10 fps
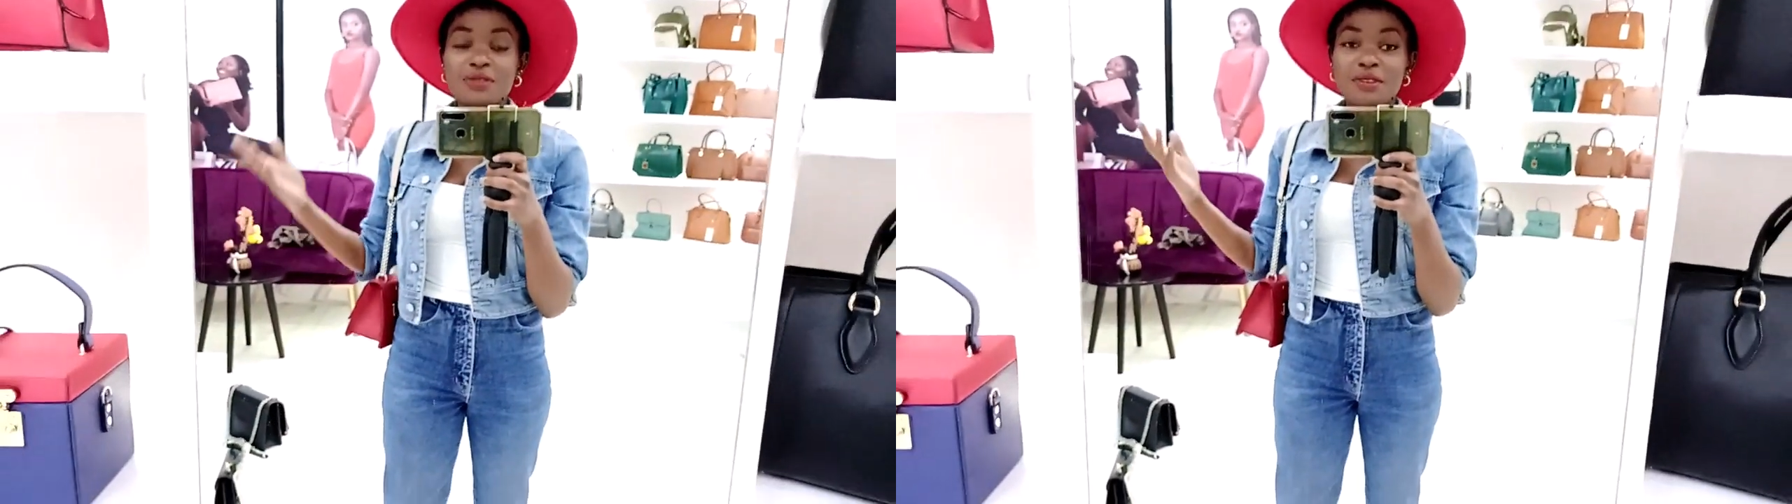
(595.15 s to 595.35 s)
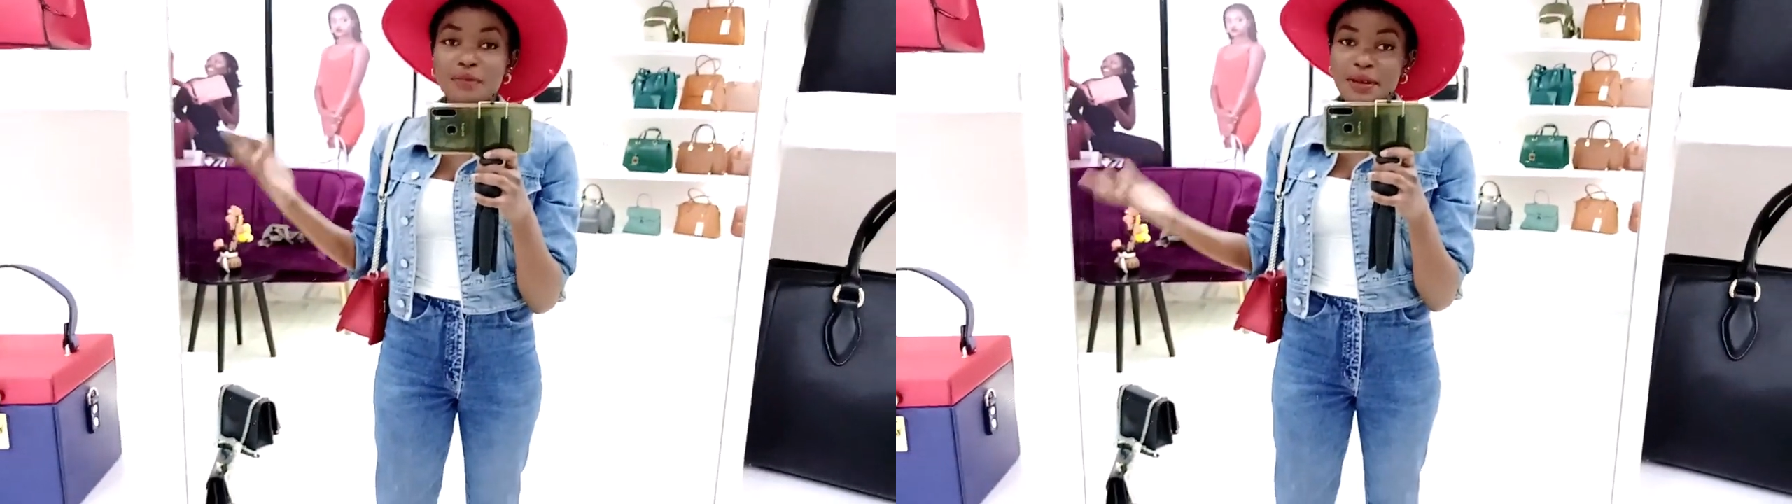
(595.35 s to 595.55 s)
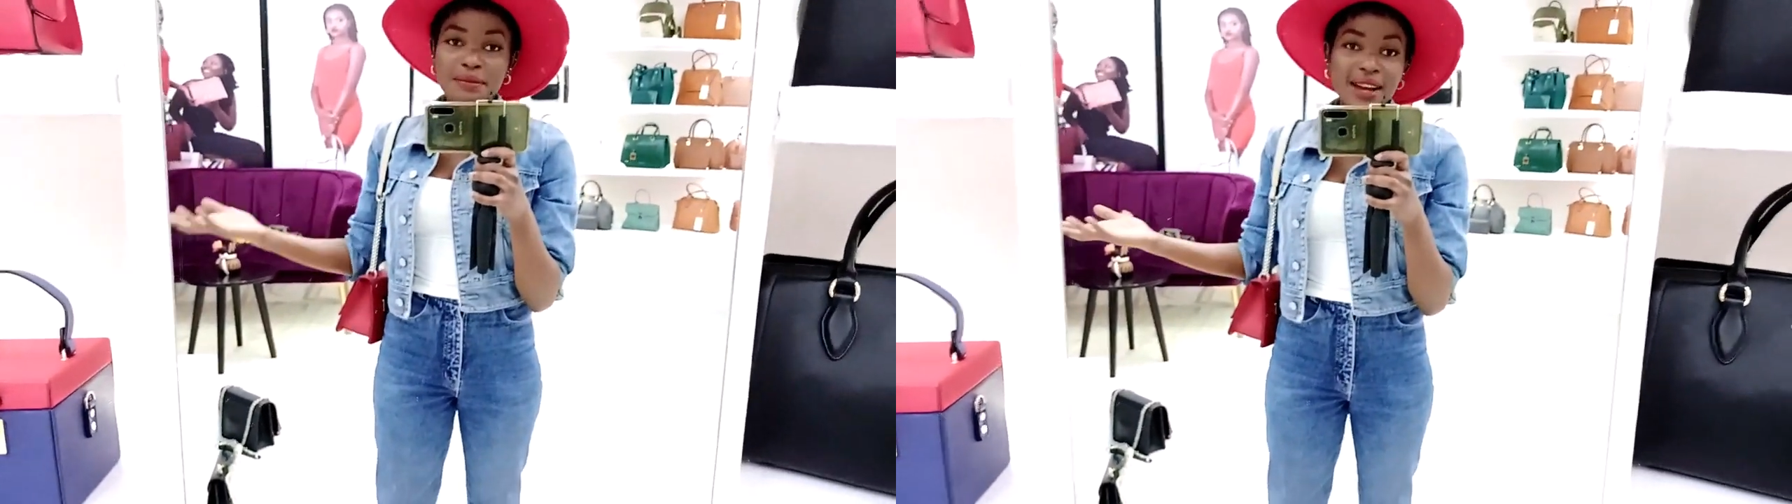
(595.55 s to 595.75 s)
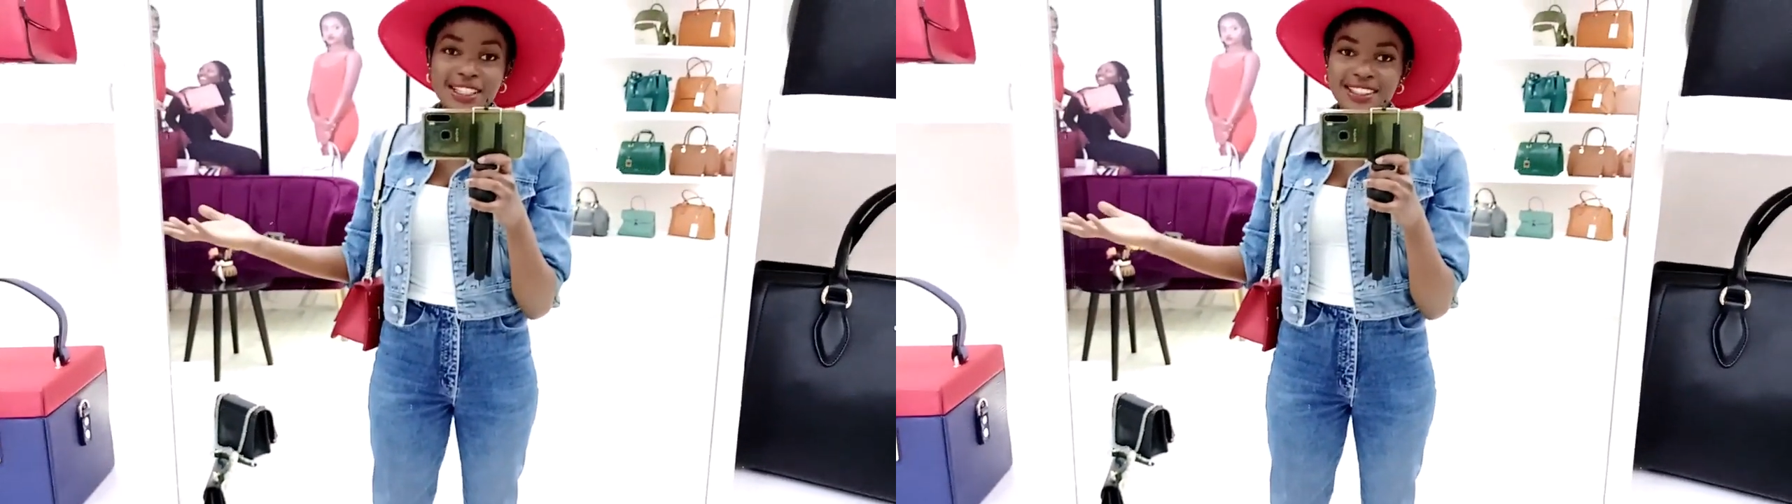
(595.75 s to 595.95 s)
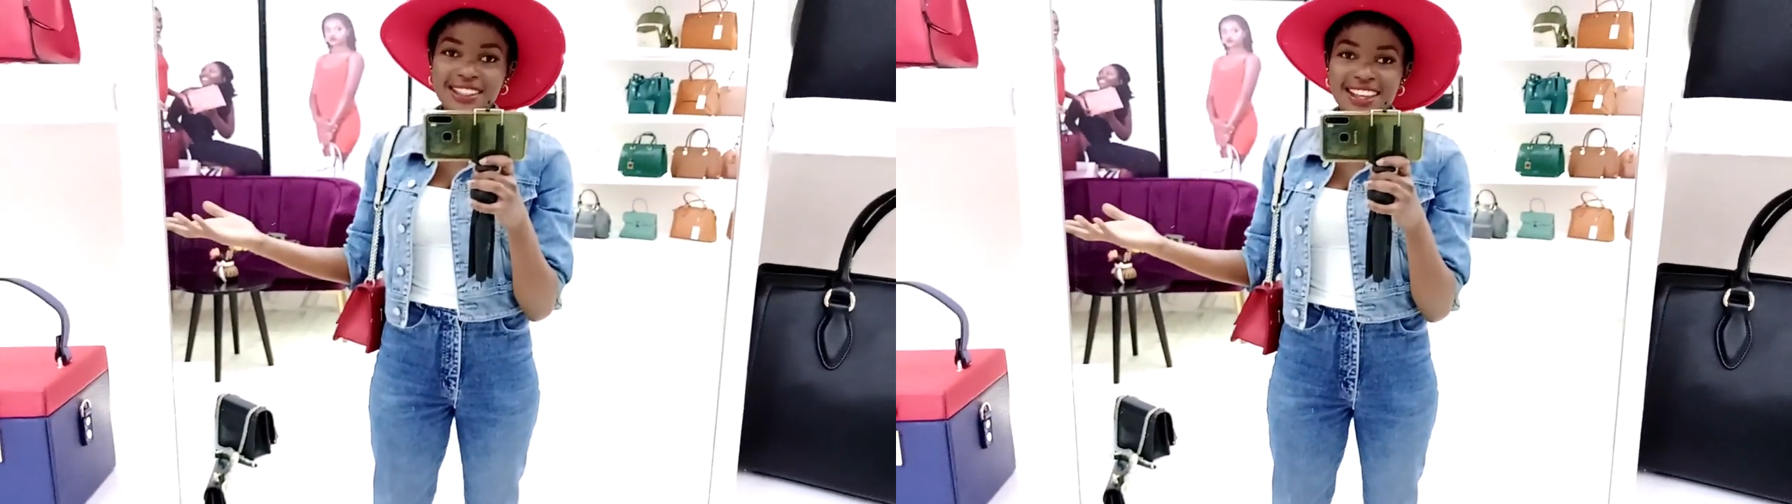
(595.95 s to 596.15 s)
for my
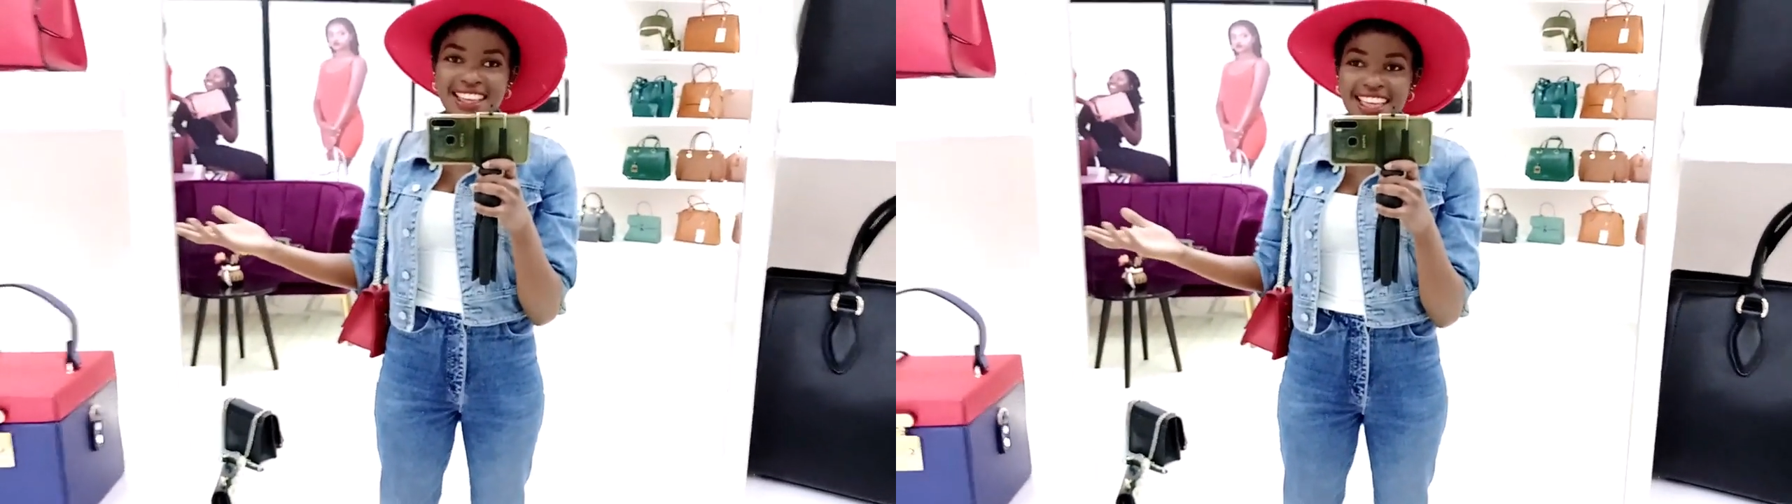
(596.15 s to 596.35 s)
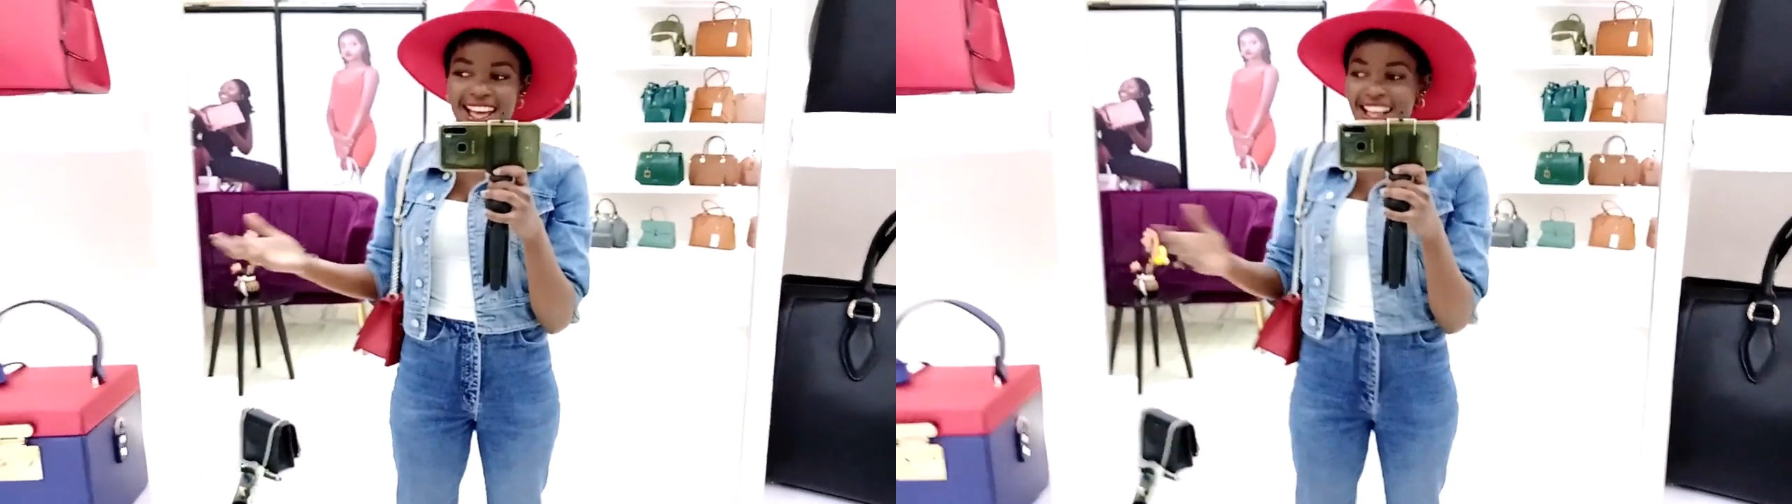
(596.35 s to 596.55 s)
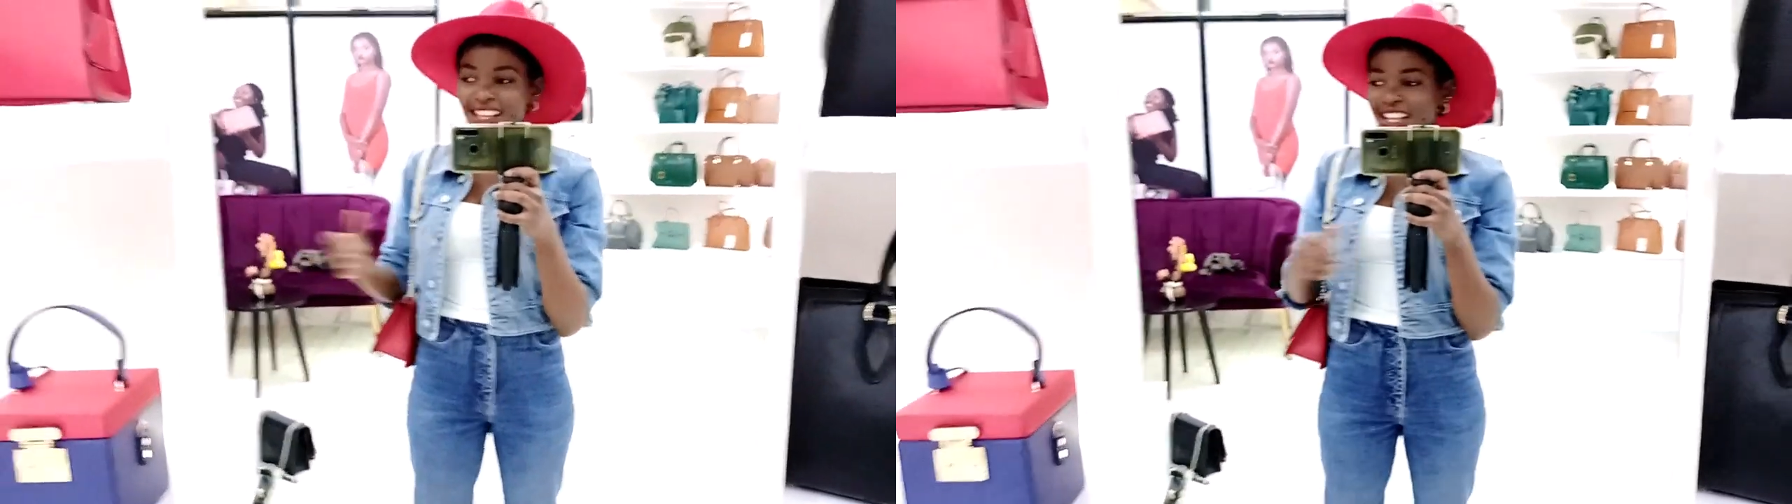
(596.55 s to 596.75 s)
money yeah